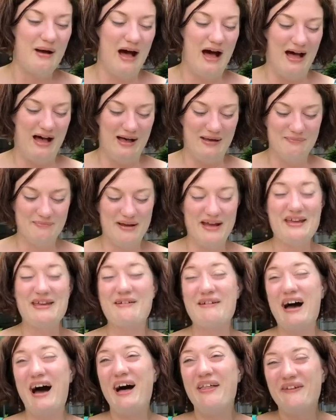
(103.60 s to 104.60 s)
My
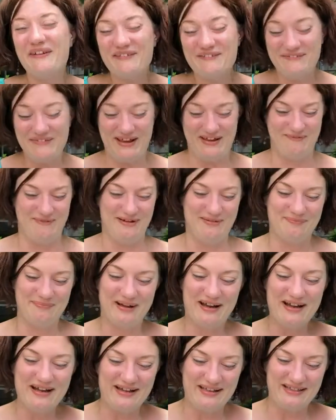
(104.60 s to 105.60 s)
other favorite
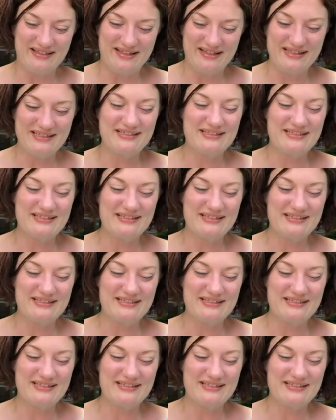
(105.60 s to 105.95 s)
part in this